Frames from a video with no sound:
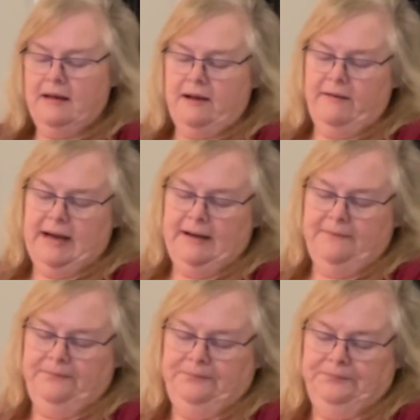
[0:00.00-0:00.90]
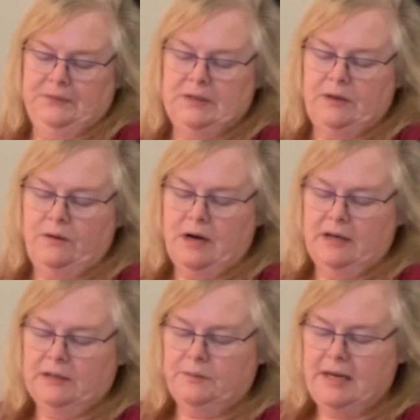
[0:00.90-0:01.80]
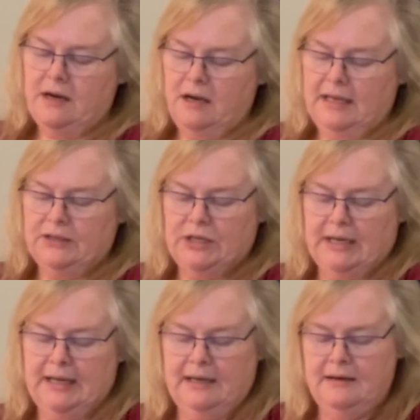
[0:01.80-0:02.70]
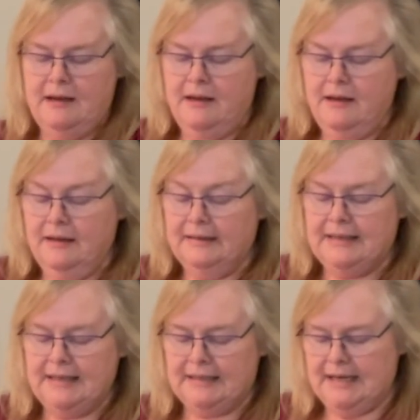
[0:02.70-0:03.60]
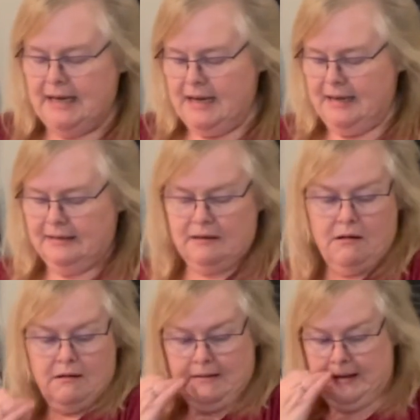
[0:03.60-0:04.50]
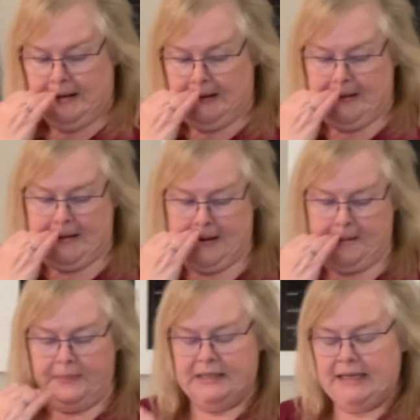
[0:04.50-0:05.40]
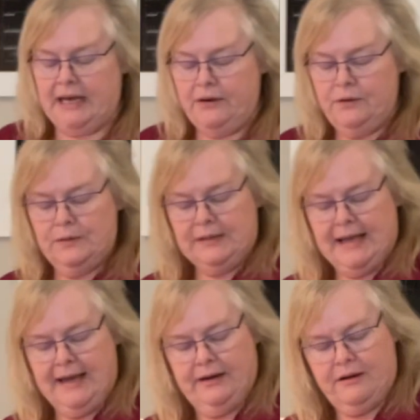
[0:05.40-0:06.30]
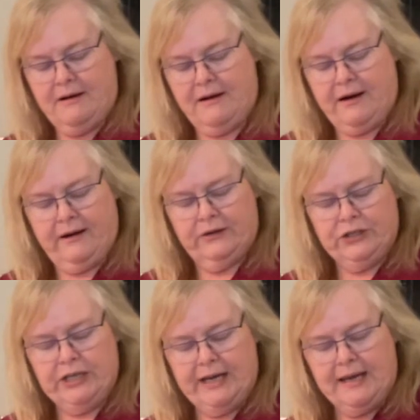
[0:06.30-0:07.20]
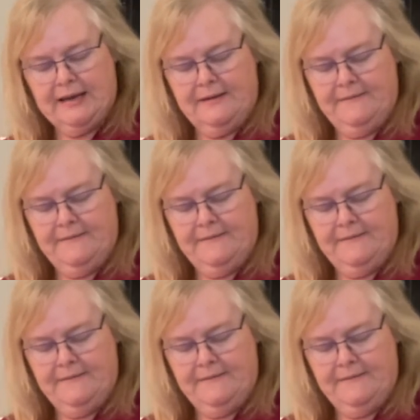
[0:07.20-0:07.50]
All right, so our sweet garlic chicken seasoning is on our potatoes and our chicken.